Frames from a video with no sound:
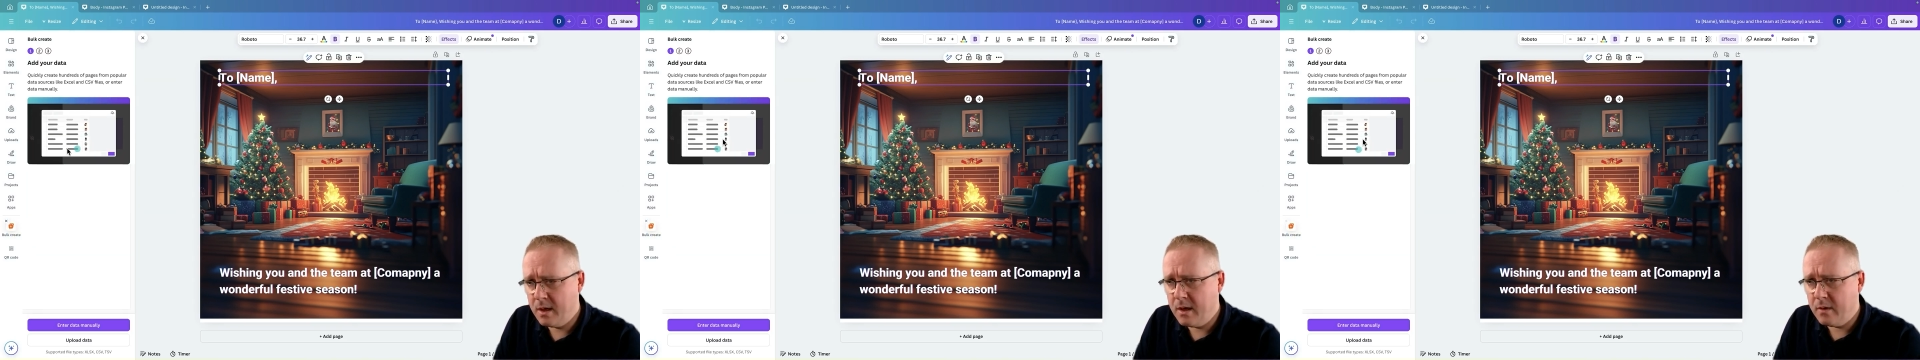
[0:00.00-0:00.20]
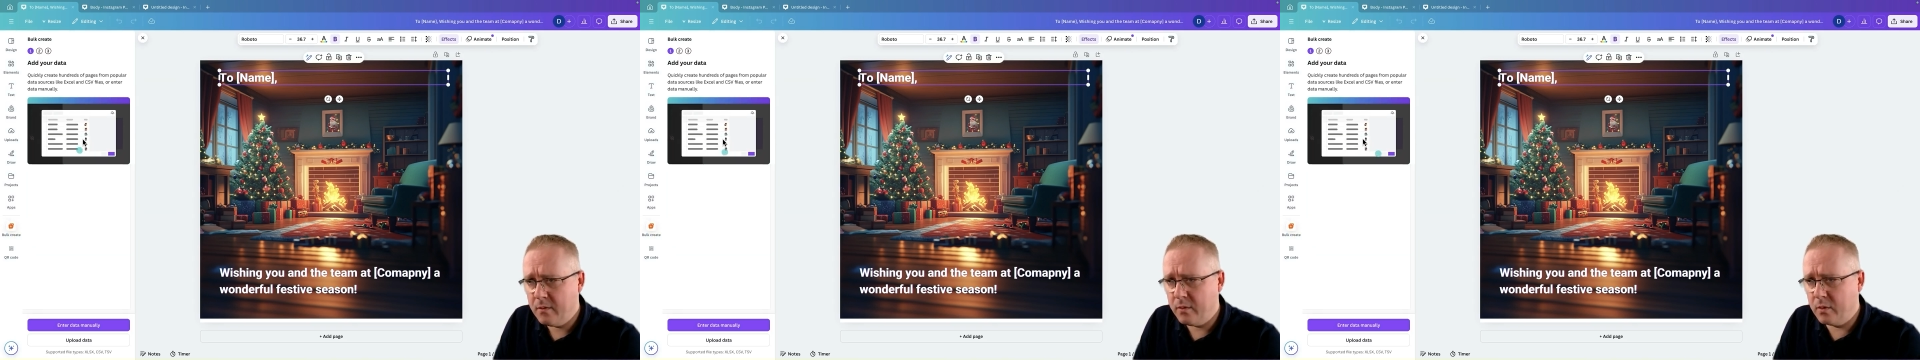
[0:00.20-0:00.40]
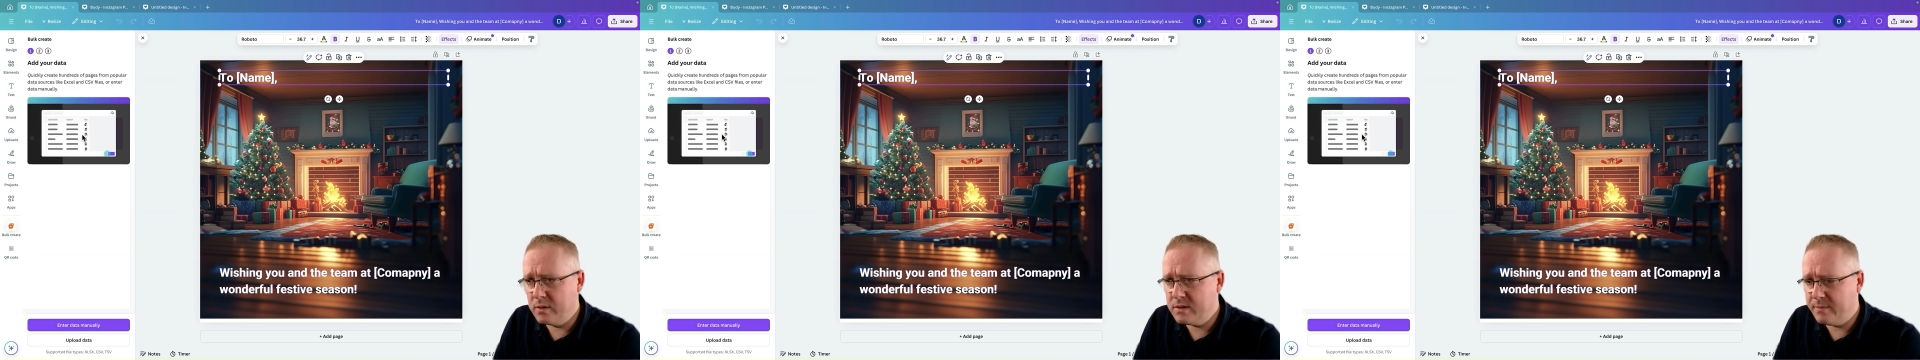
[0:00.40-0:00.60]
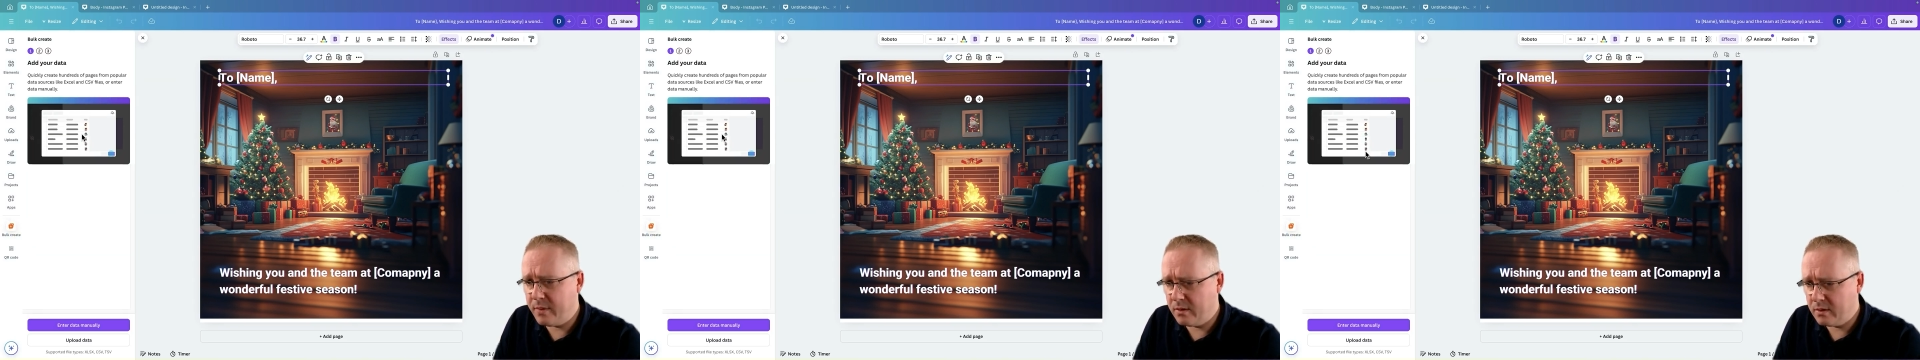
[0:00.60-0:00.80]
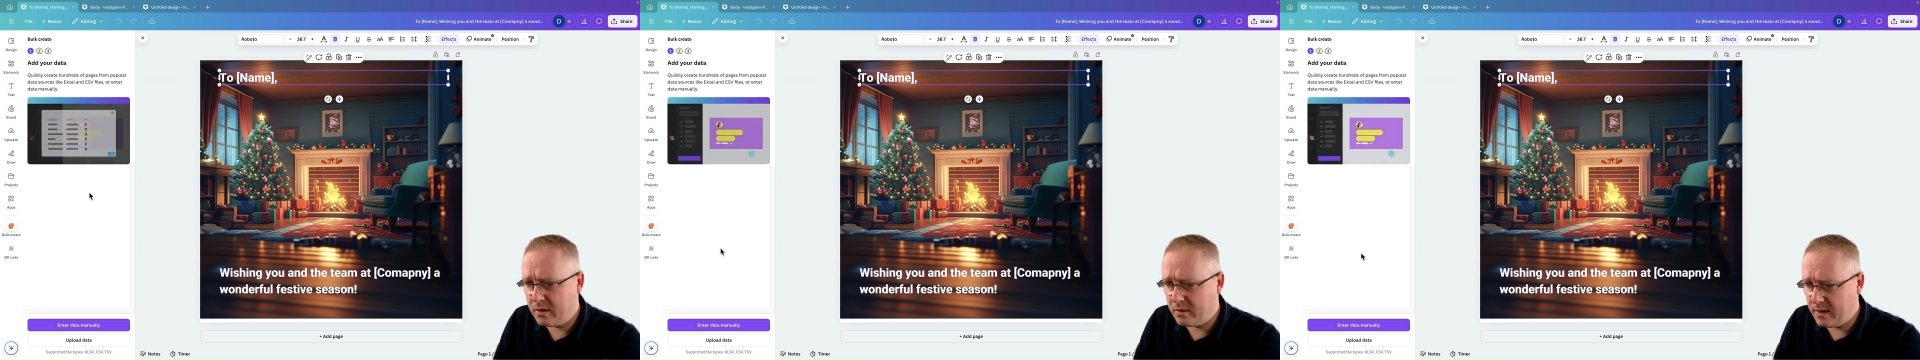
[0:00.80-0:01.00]
We go into
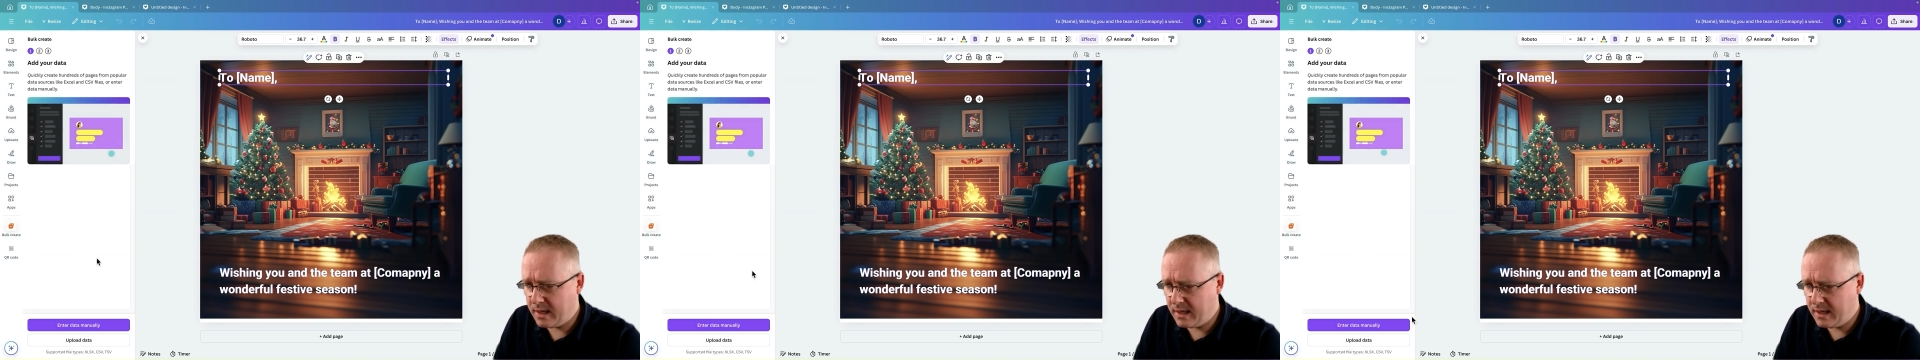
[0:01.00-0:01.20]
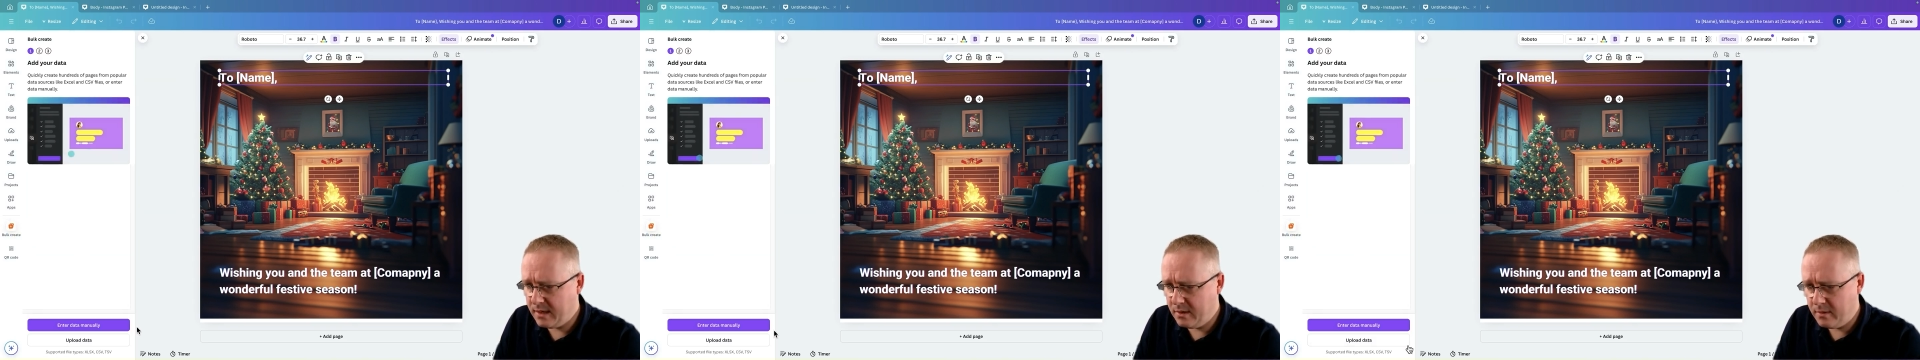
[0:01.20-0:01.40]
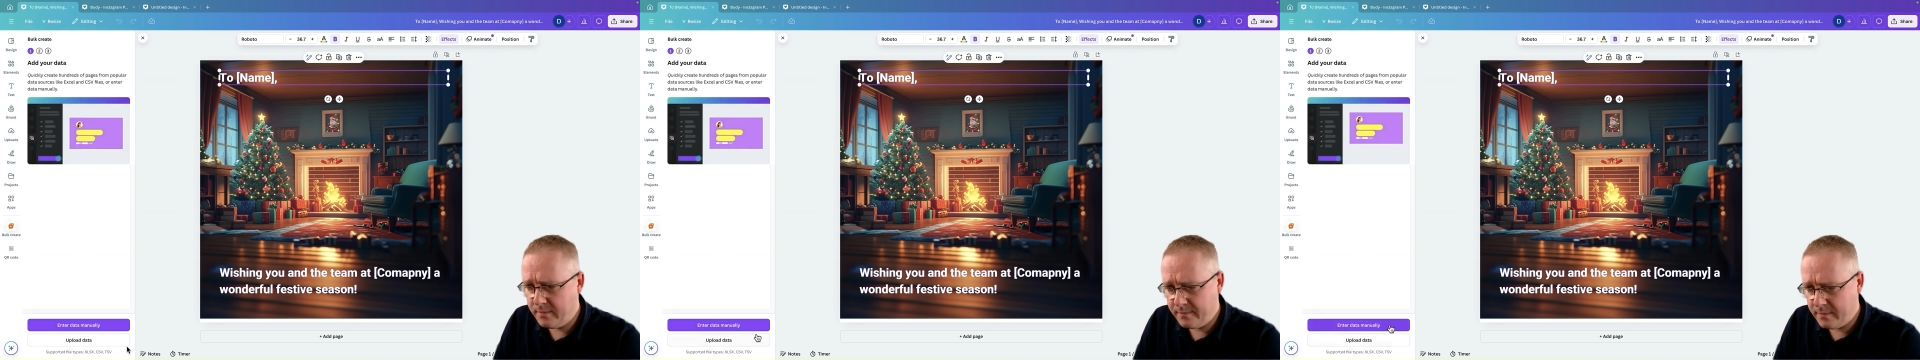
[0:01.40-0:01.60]
bulk create here,